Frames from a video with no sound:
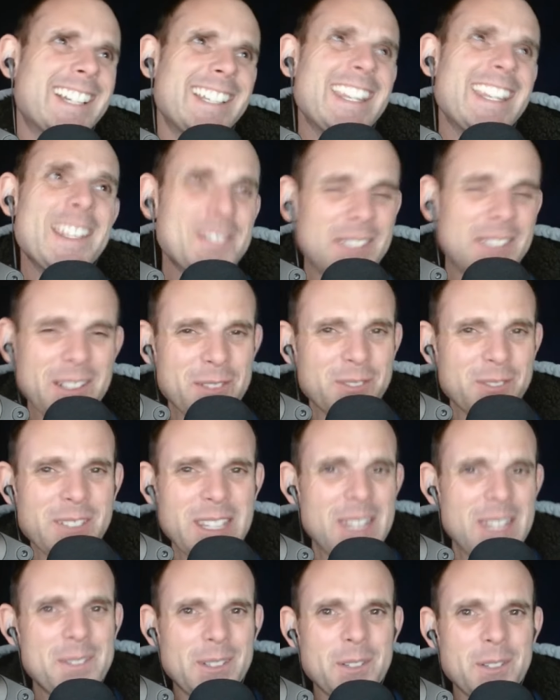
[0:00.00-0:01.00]
even
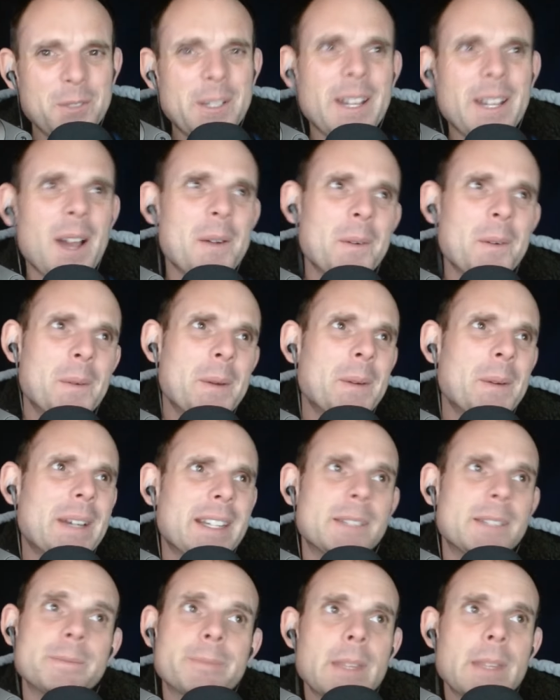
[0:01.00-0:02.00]
if we got what we
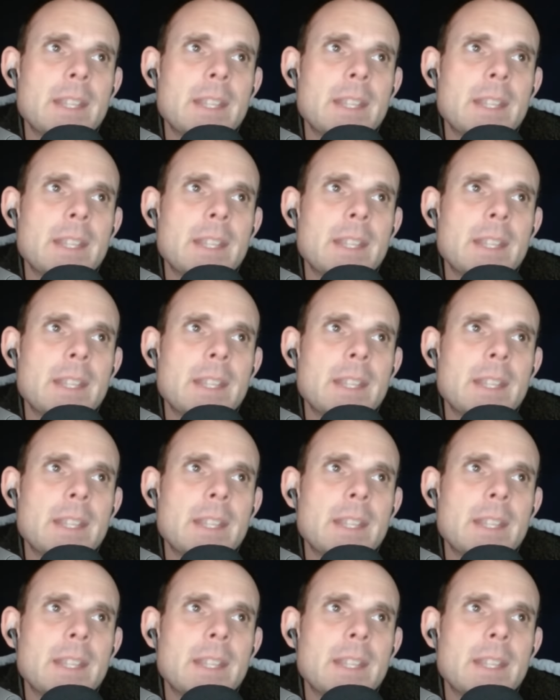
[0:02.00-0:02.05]
wanted.